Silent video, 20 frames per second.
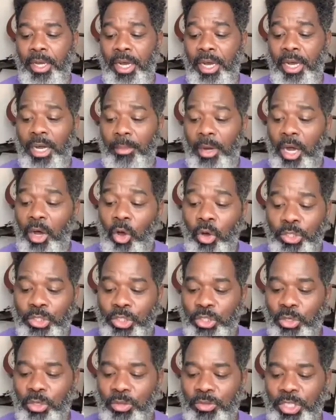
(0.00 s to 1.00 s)
Um,
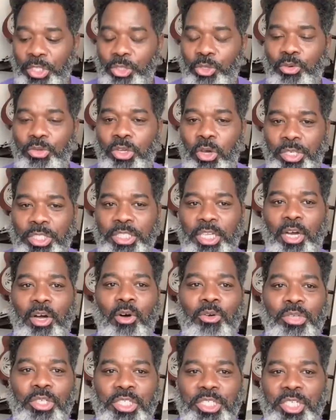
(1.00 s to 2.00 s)
also, did you notice the
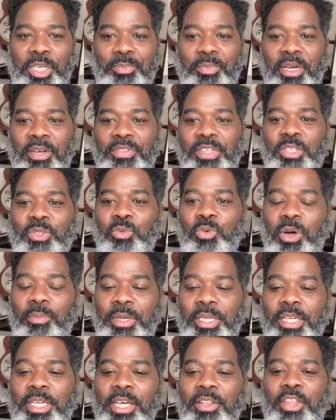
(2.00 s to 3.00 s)
ownership on this
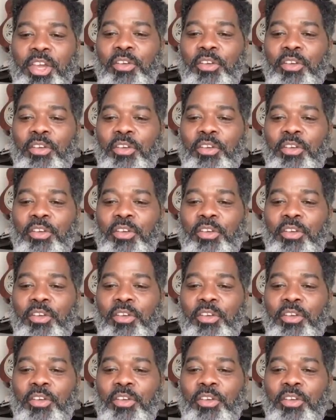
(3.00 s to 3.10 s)
woman?